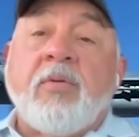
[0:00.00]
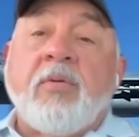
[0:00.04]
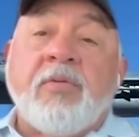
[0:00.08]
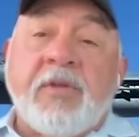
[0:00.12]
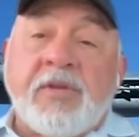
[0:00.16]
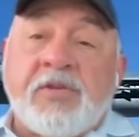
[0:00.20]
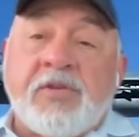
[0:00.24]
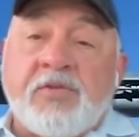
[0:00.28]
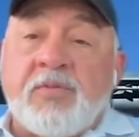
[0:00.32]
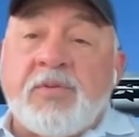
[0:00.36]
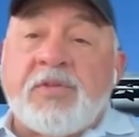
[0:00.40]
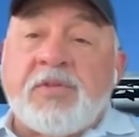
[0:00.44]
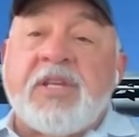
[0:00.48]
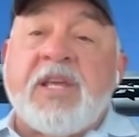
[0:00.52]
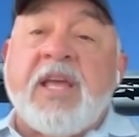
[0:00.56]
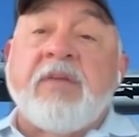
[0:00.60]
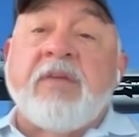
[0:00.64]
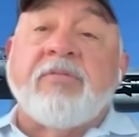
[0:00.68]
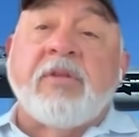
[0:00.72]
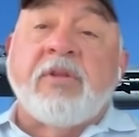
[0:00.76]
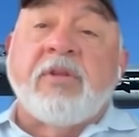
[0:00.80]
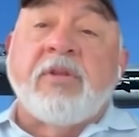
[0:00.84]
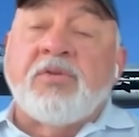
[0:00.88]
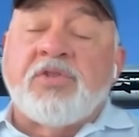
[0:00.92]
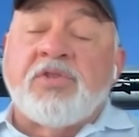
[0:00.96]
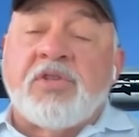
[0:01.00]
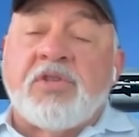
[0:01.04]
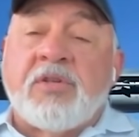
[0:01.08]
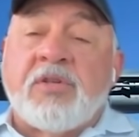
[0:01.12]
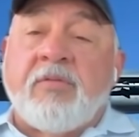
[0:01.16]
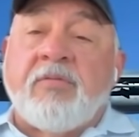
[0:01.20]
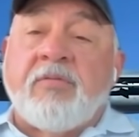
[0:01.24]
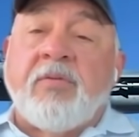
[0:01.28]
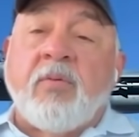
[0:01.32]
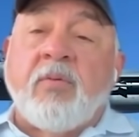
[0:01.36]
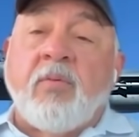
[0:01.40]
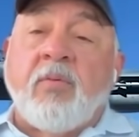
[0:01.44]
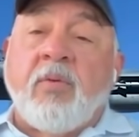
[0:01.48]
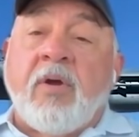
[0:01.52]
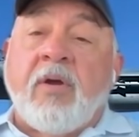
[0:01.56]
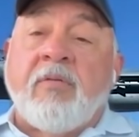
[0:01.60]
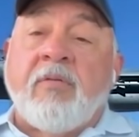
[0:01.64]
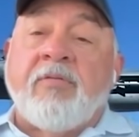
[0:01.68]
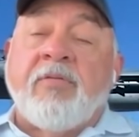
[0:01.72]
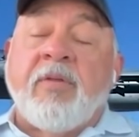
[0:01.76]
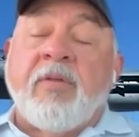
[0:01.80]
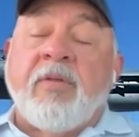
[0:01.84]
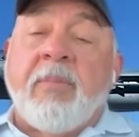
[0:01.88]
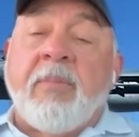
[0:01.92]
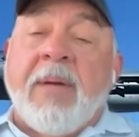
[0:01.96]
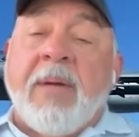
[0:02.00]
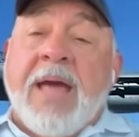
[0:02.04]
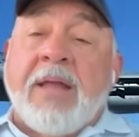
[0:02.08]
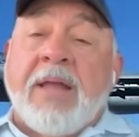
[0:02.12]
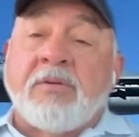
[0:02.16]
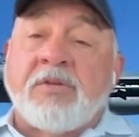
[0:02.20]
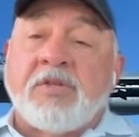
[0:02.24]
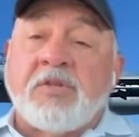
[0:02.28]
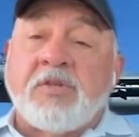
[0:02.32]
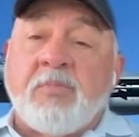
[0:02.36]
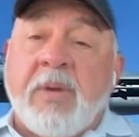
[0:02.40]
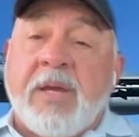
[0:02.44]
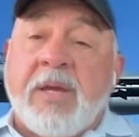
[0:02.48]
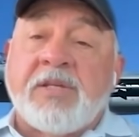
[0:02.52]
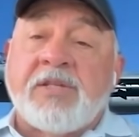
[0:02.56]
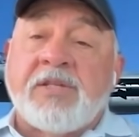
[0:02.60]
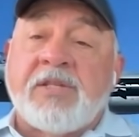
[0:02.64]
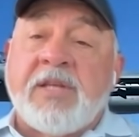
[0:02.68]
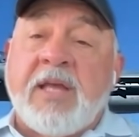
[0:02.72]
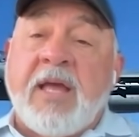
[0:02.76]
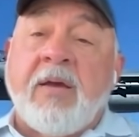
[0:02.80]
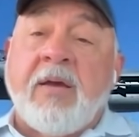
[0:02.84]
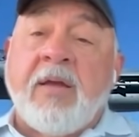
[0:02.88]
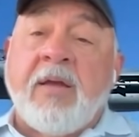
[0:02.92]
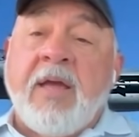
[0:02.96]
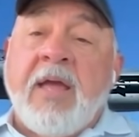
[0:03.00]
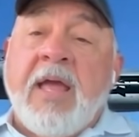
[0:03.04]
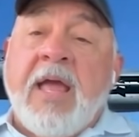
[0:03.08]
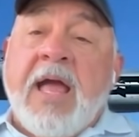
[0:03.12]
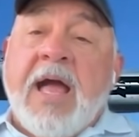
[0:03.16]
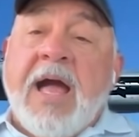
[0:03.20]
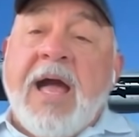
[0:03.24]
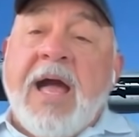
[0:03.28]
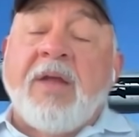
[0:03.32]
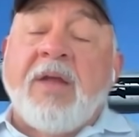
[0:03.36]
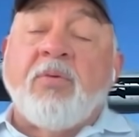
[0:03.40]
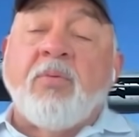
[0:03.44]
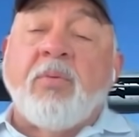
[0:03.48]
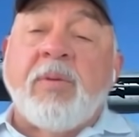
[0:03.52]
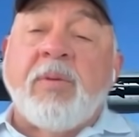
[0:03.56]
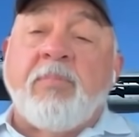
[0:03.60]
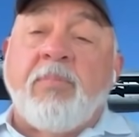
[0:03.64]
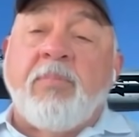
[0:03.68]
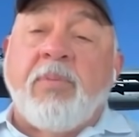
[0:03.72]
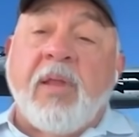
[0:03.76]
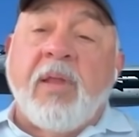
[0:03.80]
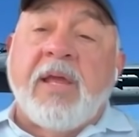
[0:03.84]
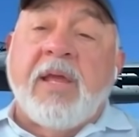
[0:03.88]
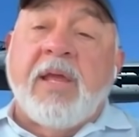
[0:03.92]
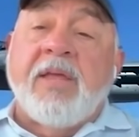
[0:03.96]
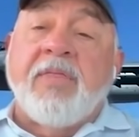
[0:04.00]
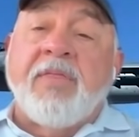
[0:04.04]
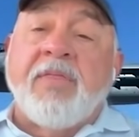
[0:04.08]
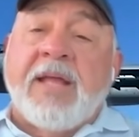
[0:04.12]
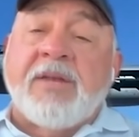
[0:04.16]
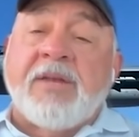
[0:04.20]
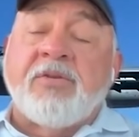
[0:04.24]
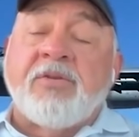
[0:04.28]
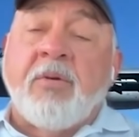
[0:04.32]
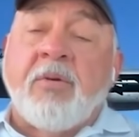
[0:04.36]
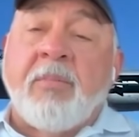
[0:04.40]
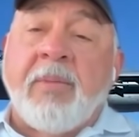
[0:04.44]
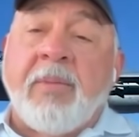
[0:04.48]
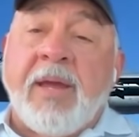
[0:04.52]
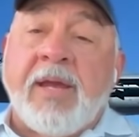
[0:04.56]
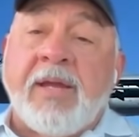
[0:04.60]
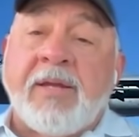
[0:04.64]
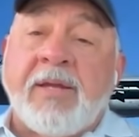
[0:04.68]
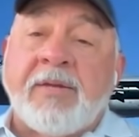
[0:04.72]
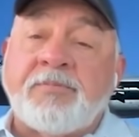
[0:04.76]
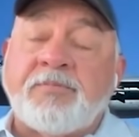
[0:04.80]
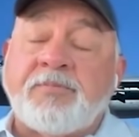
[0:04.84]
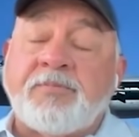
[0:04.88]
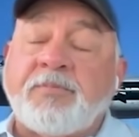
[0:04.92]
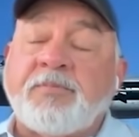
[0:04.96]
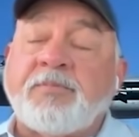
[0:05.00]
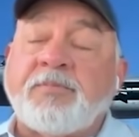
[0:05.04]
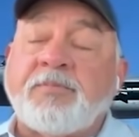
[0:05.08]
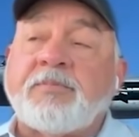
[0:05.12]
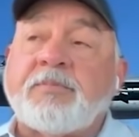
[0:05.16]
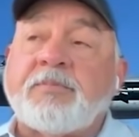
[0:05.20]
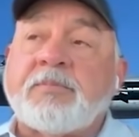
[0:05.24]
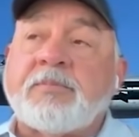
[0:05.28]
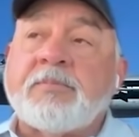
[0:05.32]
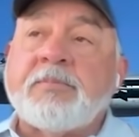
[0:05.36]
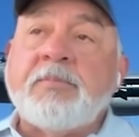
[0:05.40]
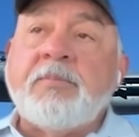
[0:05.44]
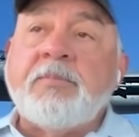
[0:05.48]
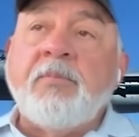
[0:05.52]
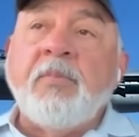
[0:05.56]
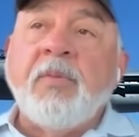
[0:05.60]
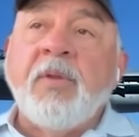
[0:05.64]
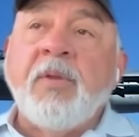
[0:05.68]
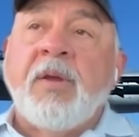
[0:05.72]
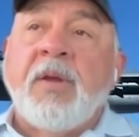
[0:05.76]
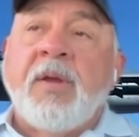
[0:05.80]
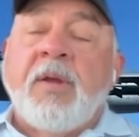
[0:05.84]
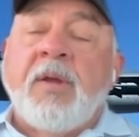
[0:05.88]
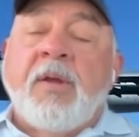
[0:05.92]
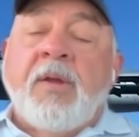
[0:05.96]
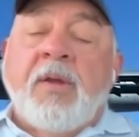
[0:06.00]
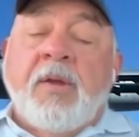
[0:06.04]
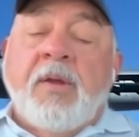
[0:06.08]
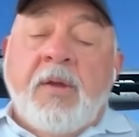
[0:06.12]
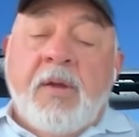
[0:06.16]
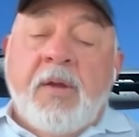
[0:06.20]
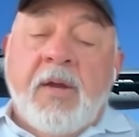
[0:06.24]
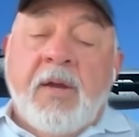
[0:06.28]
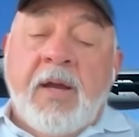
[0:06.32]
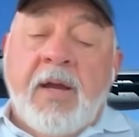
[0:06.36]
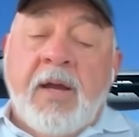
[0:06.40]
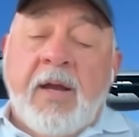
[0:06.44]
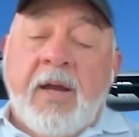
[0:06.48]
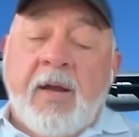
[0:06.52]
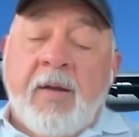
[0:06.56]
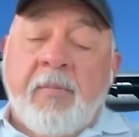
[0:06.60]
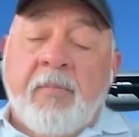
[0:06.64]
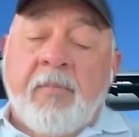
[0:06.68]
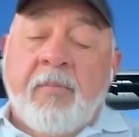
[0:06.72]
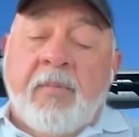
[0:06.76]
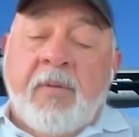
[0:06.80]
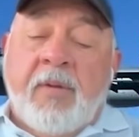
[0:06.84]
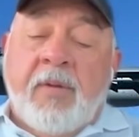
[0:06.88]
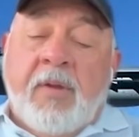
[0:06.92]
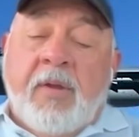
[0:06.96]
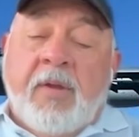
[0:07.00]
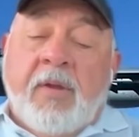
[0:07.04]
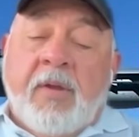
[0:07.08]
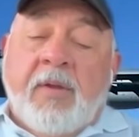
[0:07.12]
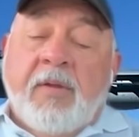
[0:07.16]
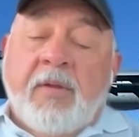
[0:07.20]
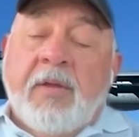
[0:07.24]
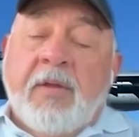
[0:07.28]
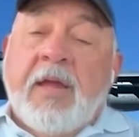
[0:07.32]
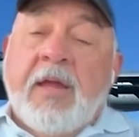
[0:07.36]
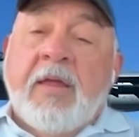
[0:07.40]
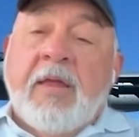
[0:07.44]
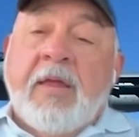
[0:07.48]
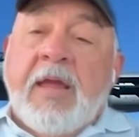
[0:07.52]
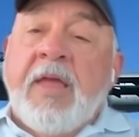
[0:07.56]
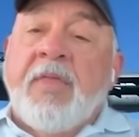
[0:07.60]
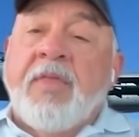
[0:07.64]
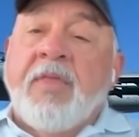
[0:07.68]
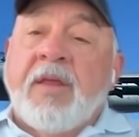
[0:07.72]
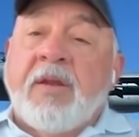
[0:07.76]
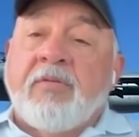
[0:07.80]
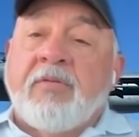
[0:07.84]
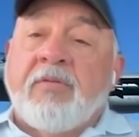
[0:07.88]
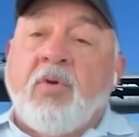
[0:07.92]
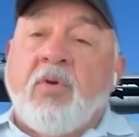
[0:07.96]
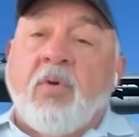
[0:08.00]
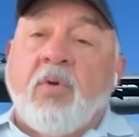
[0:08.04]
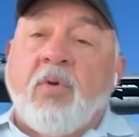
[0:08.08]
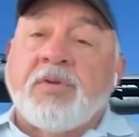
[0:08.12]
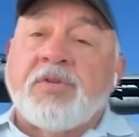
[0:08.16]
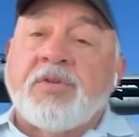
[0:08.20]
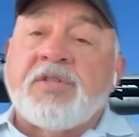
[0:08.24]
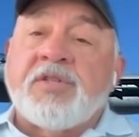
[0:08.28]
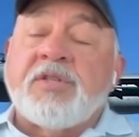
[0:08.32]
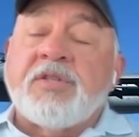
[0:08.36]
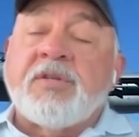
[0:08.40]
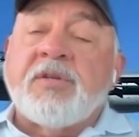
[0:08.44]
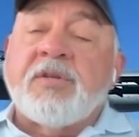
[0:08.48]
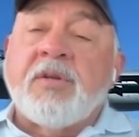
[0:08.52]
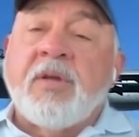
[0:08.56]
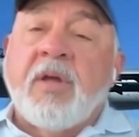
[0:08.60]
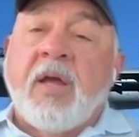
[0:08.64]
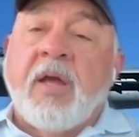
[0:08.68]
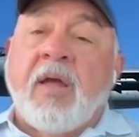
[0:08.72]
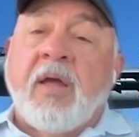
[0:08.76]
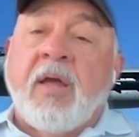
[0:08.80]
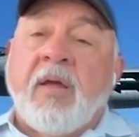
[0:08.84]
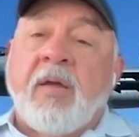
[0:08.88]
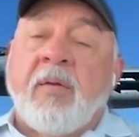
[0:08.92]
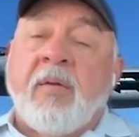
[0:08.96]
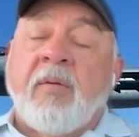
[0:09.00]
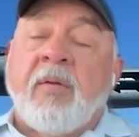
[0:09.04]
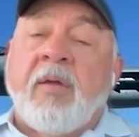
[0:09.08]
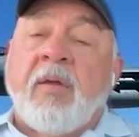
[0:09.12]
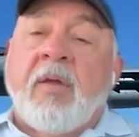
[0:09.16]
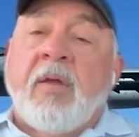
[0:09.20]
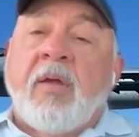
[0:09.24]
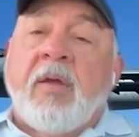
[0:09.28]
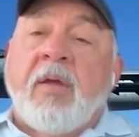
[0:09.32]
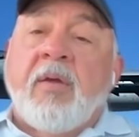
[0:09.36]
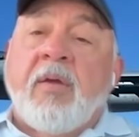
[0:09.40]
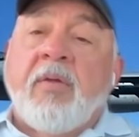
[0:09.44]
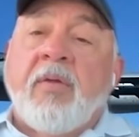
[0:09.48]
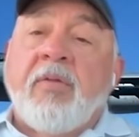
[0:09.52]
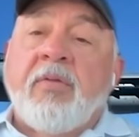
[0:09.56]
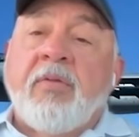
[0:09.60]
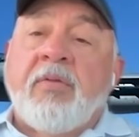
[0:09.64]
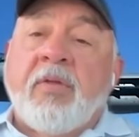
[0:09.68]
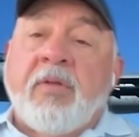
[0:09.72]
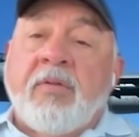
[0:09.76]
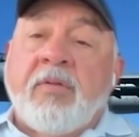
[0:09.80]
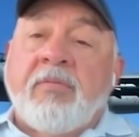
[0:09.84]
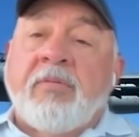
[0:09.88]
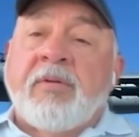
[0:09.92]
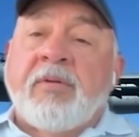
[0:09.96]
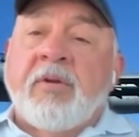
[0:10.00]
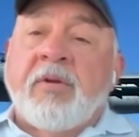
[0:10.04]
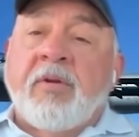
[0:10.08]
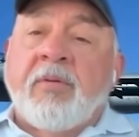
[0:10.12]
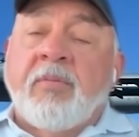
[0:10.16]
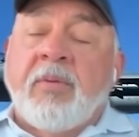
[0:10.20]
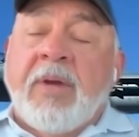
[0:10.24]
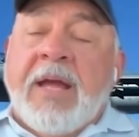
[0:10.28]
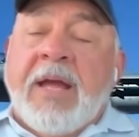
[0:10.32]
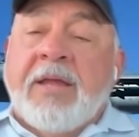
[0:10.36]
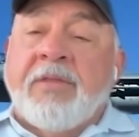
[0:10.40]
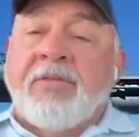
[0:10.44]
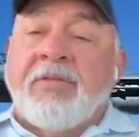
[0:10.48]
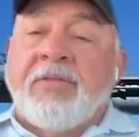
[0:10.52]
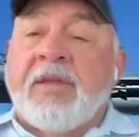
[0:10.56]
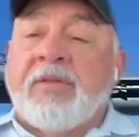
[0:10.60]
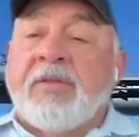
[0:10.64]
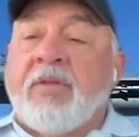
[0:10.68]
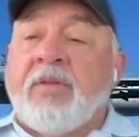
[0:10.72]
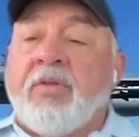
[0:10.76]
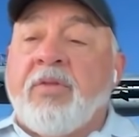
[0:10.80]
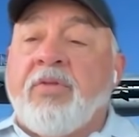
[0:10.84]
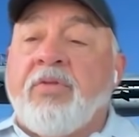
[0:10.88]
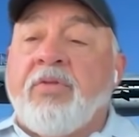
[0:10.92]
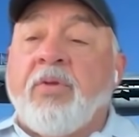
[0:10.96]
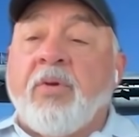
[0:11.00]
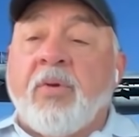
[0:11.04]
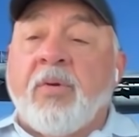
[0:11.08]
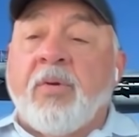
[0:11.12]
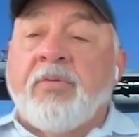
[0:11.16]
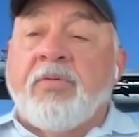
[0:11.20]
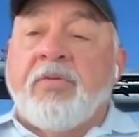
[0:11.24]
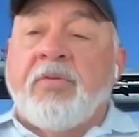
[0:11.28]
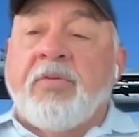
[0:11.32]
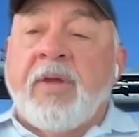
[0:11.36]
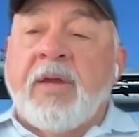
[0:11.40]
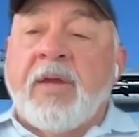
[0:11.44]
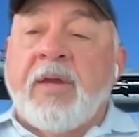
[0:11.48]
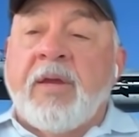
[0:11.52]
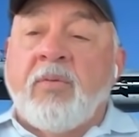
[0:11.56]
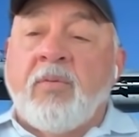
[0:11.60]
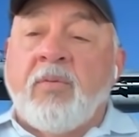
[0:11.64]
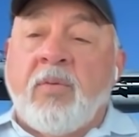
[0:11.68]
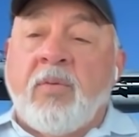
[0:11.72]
this was the evolution of the of the battle space. How how do we play in that domain? Um, and, and then of course, uh, the, the, you know, I think the third thing